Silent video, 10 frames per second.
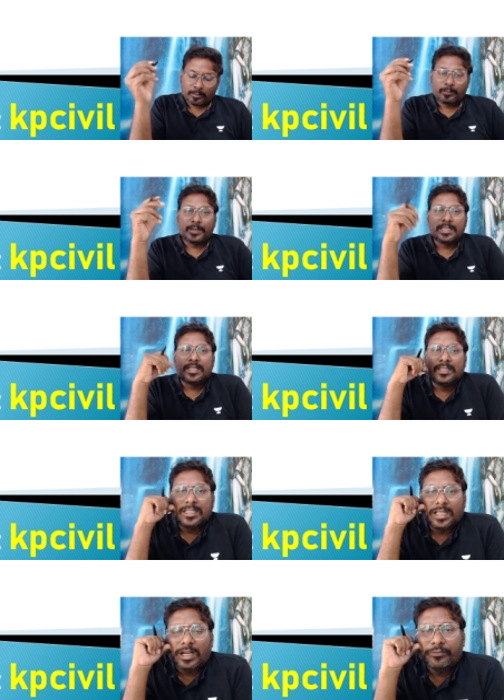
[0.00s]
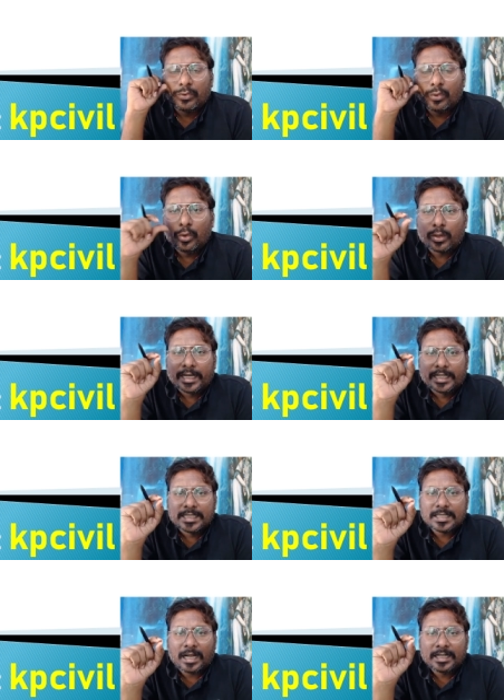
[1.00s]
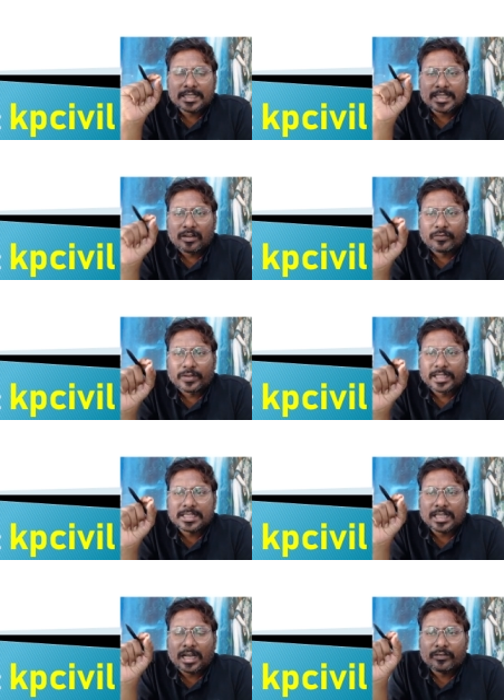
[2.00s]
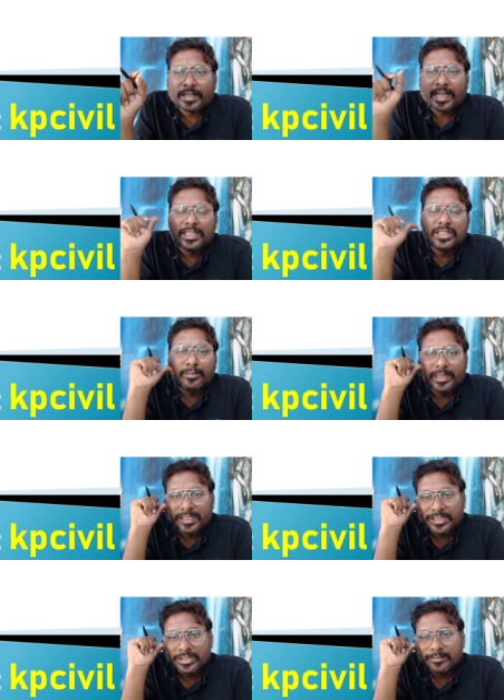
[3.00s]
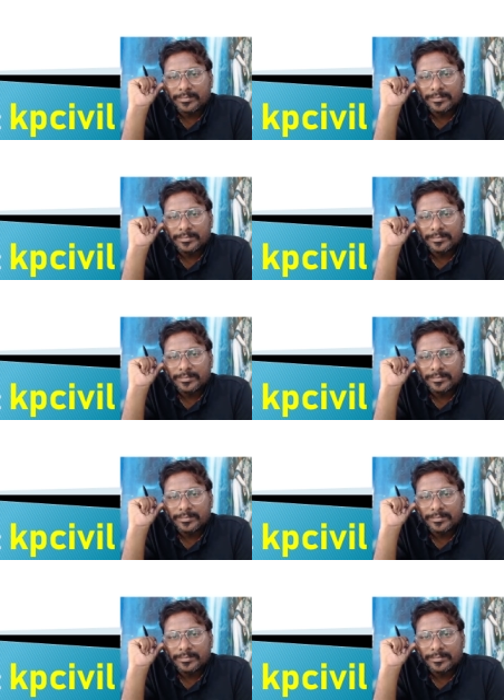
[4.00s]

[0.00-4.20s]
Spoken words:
Presence of chlorides and sulfates of calcium magnesium.